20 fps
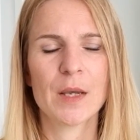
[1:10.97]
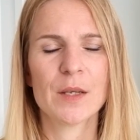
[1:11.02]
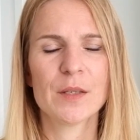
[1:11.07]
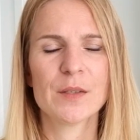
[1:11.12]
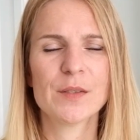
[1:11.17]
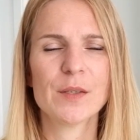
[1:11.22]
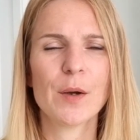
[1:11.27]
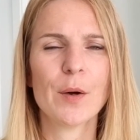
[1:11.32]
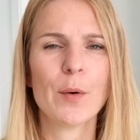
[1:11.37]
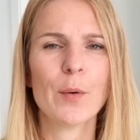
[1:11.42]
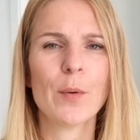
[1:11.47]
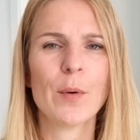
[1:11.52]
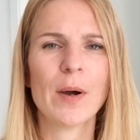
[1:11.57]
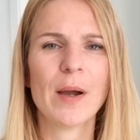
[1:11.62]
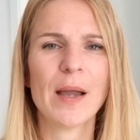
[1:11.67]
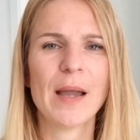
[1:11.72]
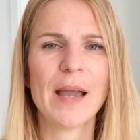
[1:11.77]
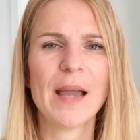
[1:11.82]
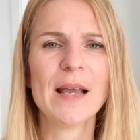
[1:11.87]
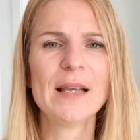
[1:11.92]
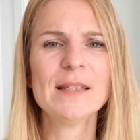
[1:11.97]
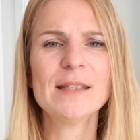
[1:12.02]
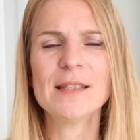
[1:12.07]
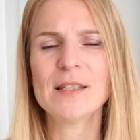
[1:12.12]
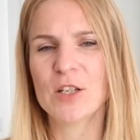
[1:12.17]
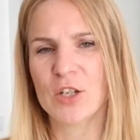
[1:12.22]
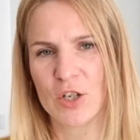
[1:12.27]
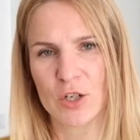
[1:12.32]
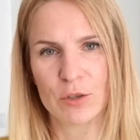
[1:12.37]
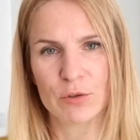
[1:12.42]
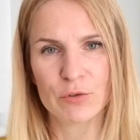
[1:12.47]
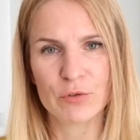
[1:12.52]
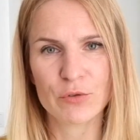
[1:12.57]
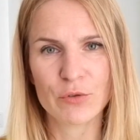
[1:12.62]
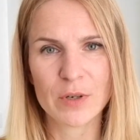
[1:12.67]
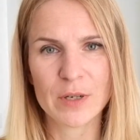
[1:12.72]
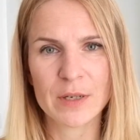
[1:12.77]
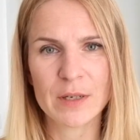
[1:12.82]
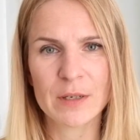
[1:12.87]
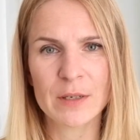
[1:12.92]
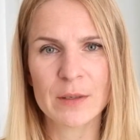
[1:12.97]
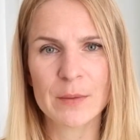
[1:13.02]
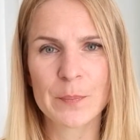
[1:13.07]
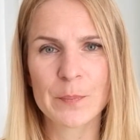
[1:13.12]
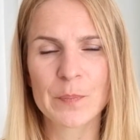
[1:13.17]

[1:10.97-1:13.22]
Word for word: So, as children,